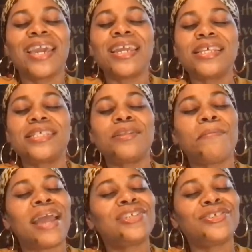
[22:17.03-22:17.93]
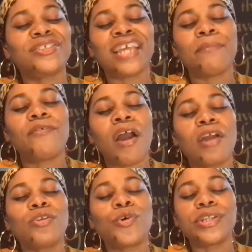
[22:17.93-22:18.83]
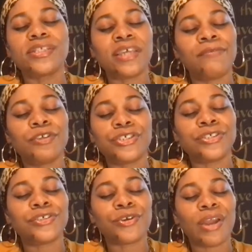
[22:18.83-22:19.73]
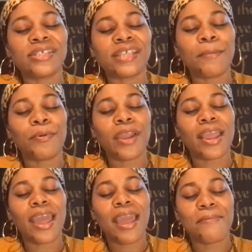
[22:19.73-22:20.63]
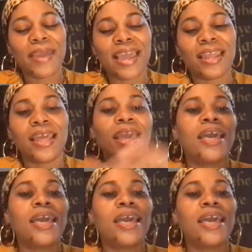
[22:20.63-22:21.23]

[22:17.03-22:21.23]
It is in the matchless name of our Lord and Savior, Jesus Christ, I pray. Amen.